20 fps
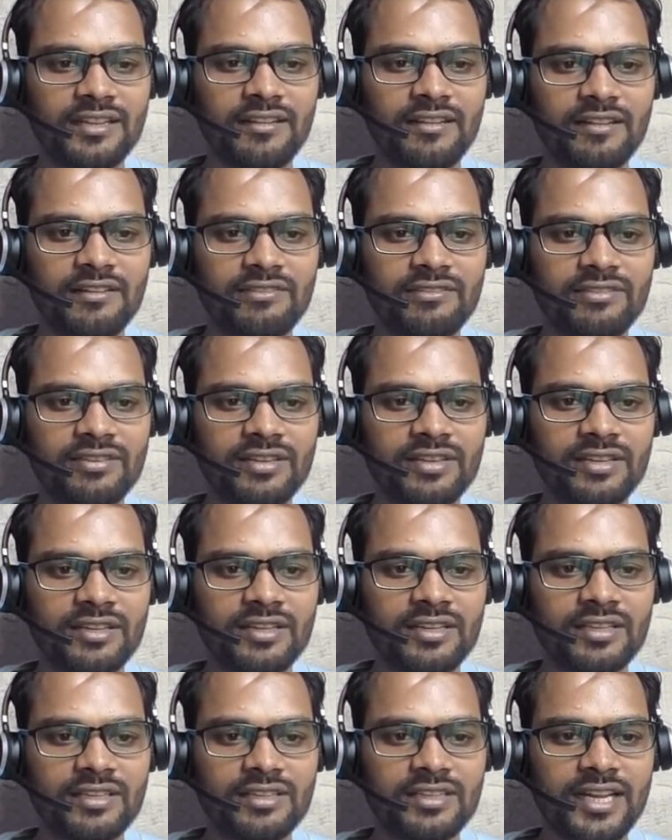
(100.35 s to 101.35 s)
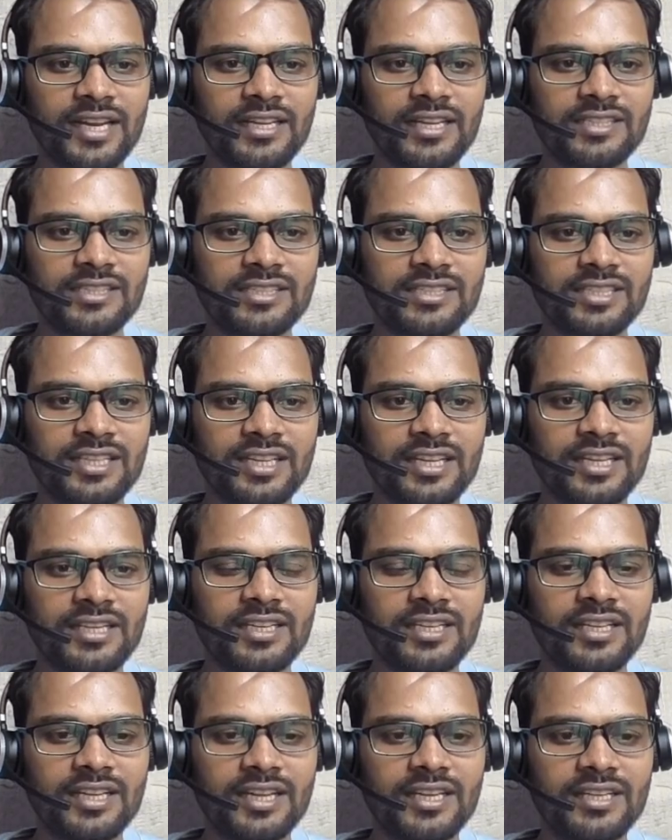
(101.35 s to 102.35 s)
If that is
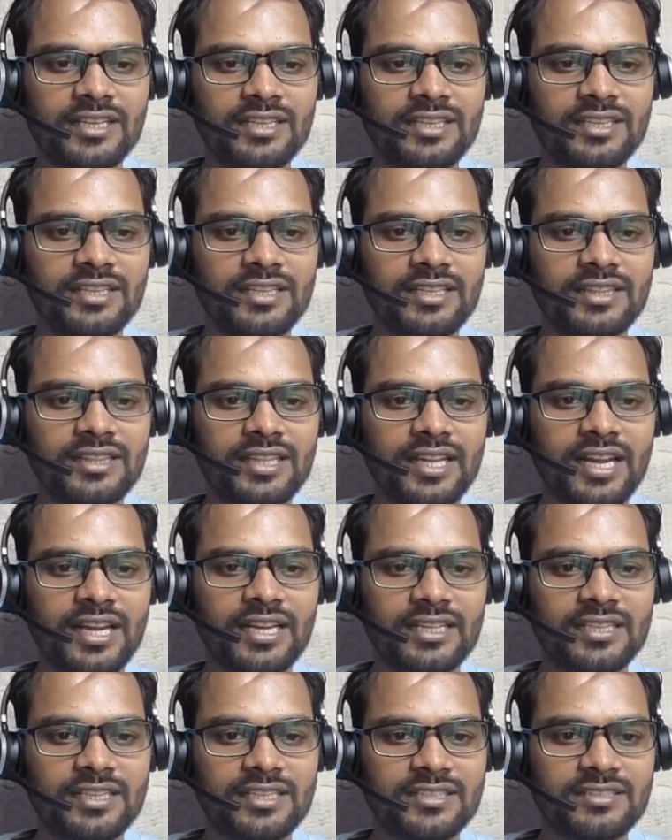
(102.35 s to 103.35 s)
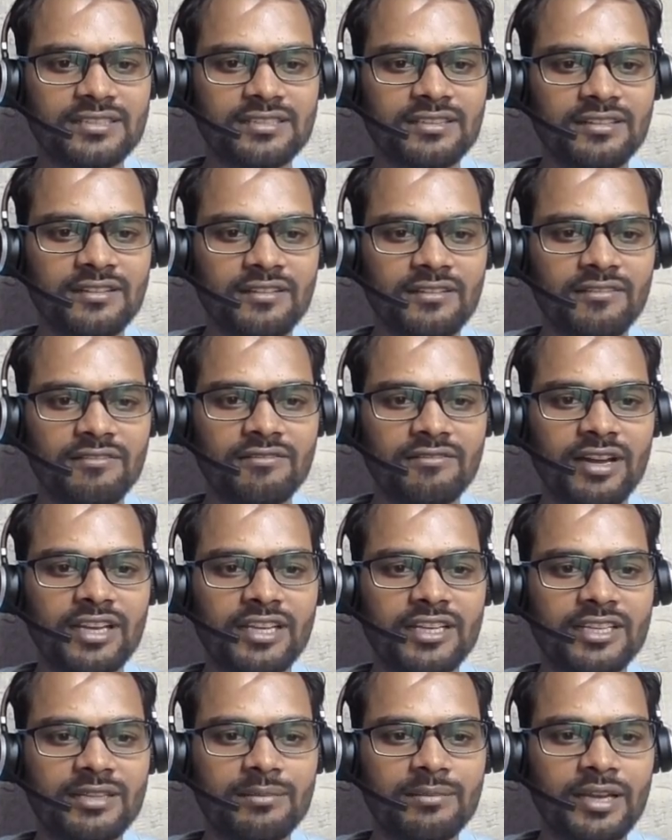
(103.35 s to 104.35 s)
none, in that case,
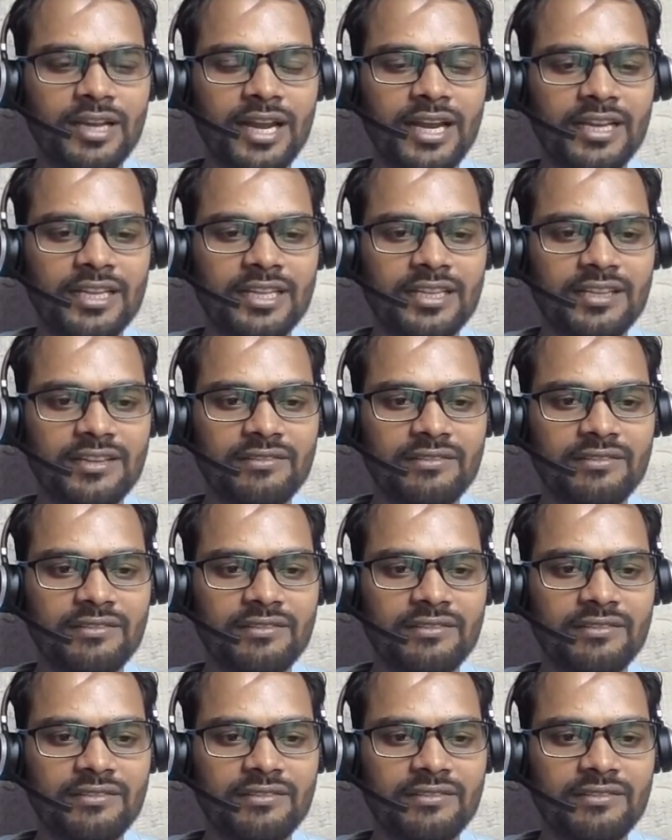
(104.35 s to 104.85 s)
valid email ID.